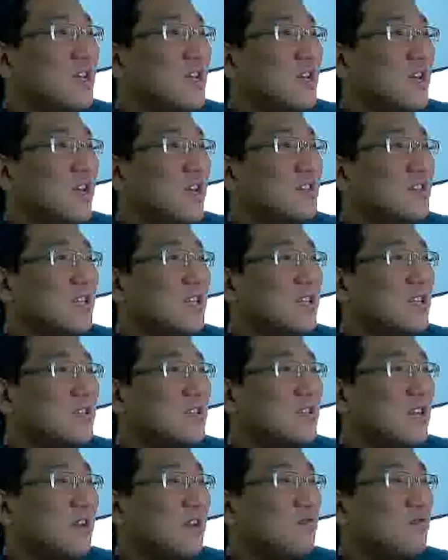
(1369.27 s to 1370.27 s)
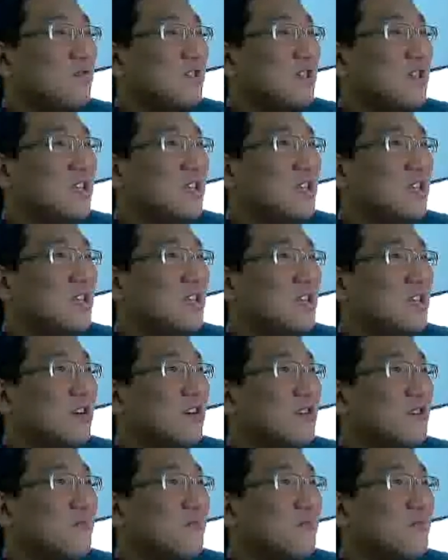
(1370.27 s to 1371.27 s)
And then not only
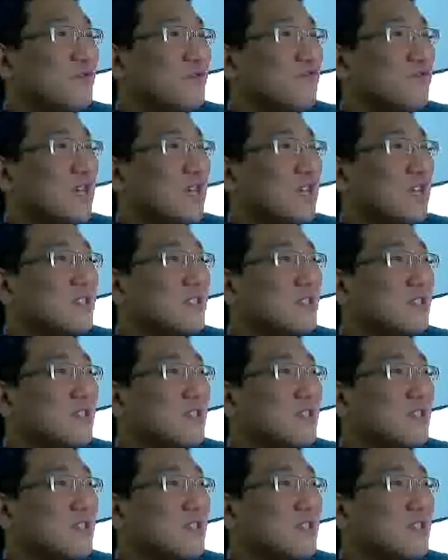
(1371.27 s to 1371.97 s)
you can